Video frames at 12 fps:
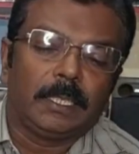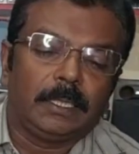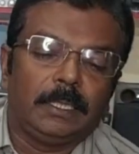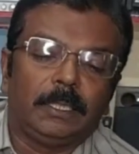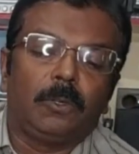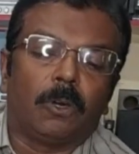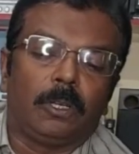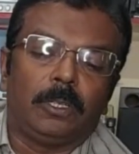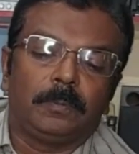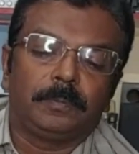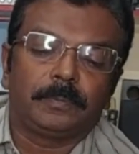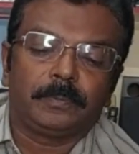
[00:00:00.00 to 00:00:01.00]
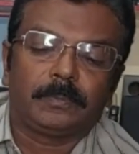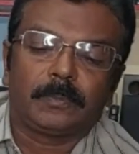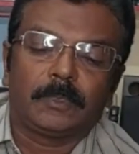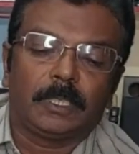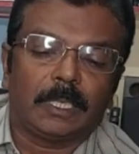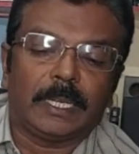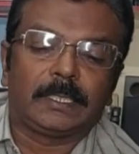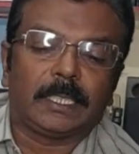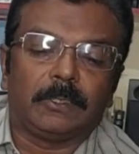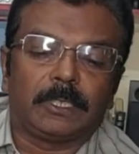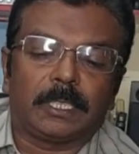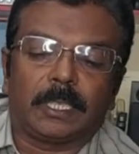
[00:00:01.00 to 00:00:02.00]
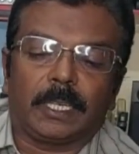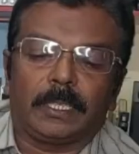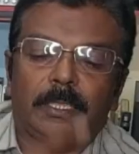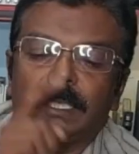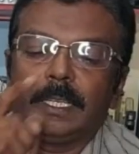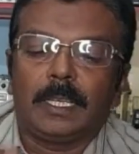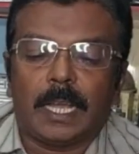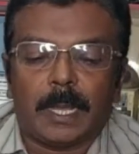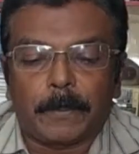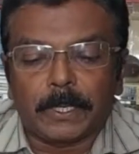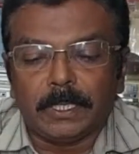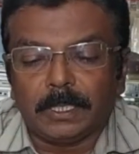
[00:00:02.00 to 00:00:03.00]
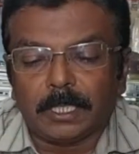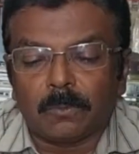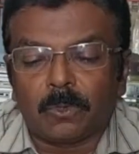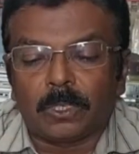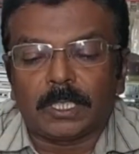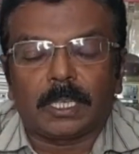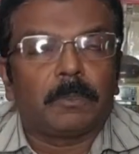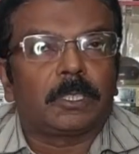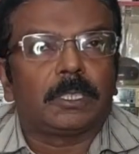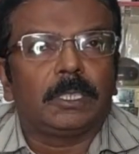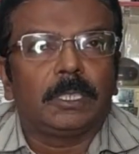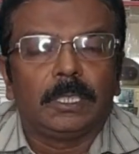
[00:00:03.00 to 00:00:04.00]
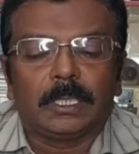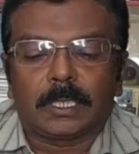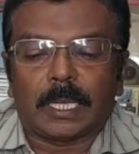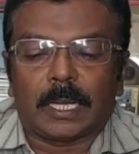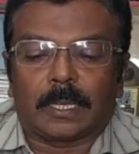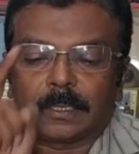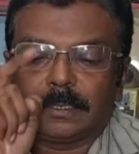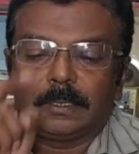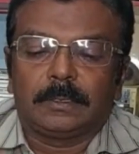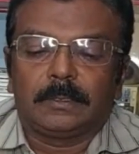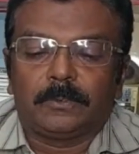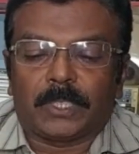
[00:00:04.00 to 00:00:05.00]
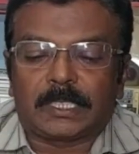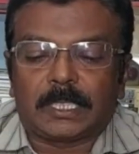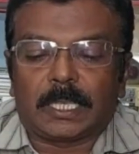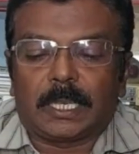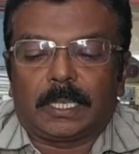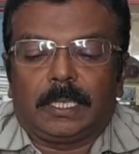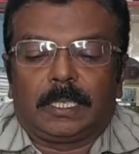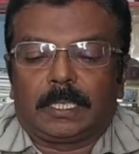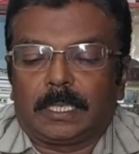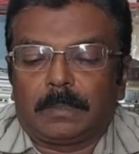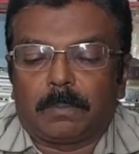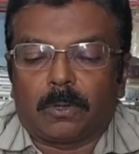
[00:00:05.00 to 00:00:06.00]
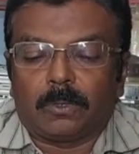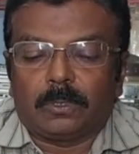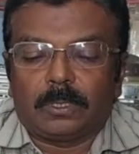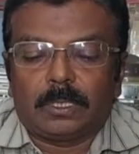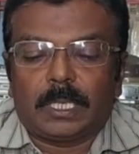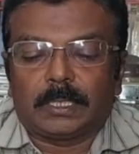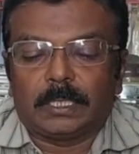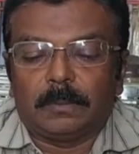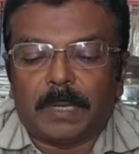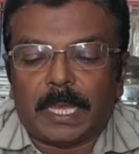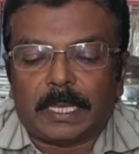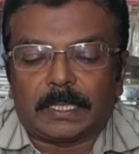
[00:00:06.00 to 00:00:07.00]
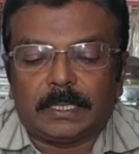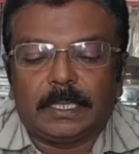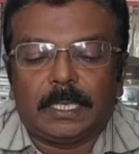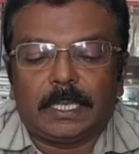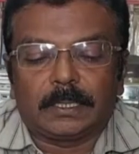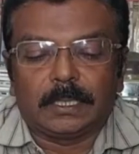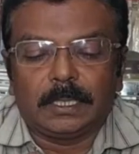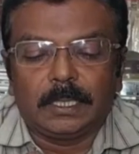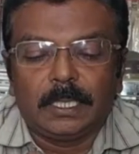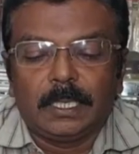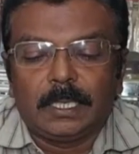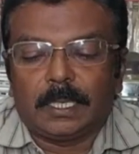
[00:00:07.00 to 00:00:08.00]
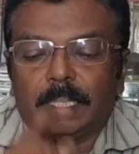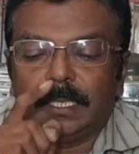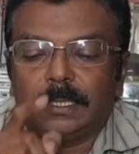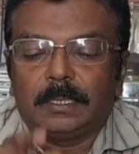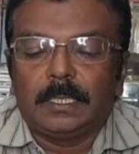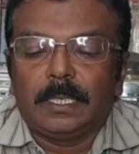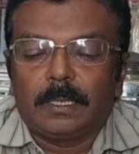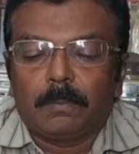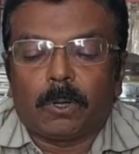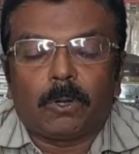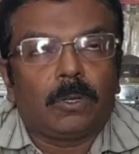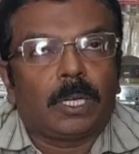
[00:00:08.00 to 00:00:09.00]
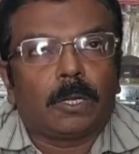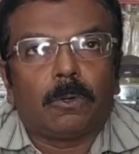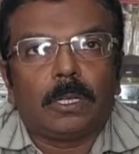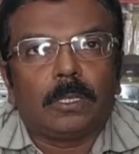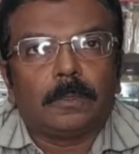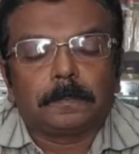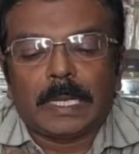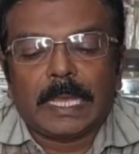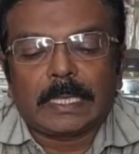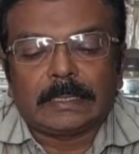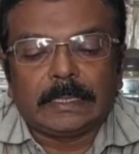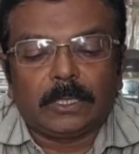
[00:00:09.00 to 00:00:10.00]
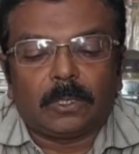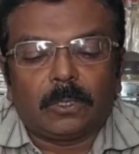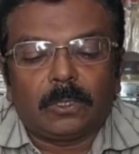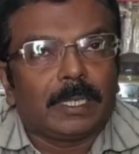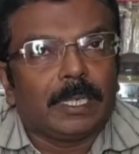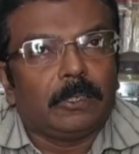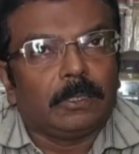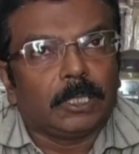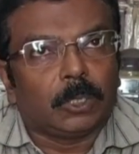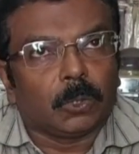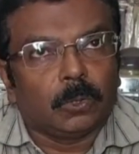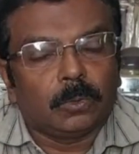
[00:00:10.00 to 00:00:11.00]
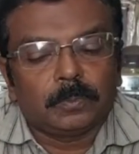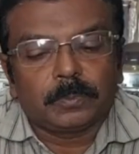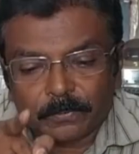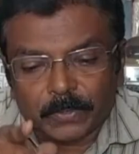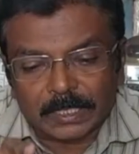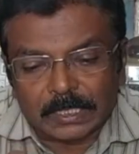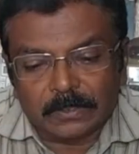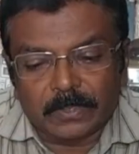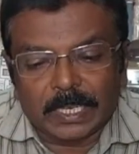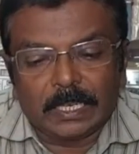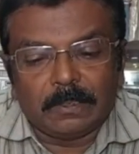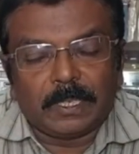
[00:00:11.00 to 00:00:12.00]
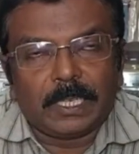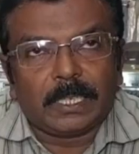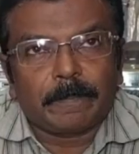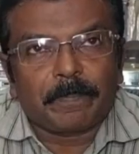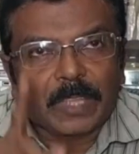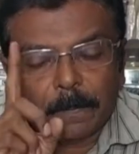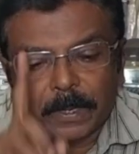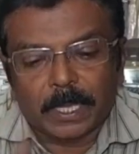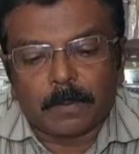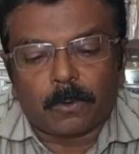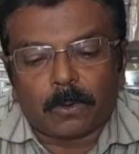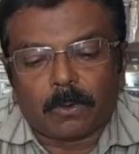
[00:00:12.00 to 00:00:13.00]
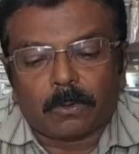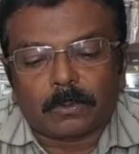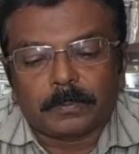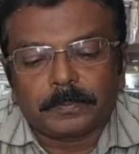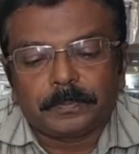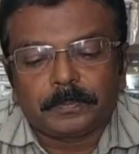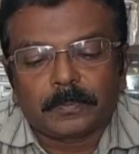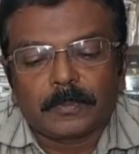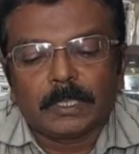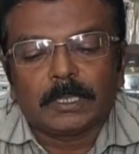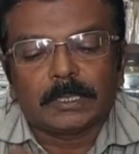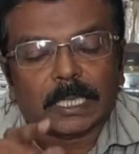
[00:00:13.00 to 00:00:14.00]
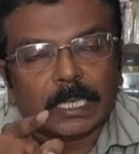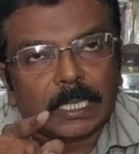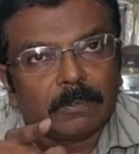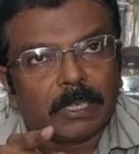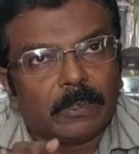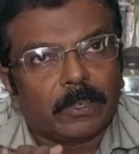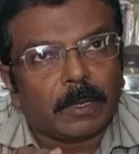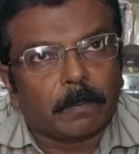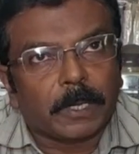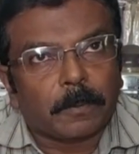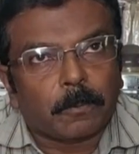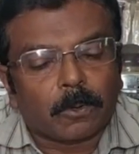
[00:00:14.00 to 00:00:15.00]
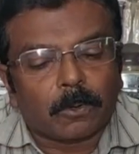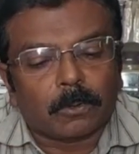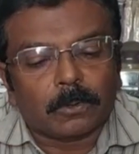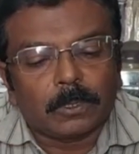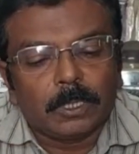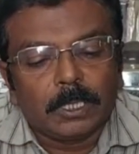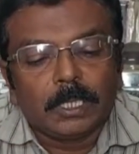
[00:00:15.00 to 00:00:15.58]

Now, consider a resistor with the colors brown, black, and red. Brown represents 1, black represents 0, and red represents 2. Keep the first 2 digits as they are, and for the third digit, add that number of zeros.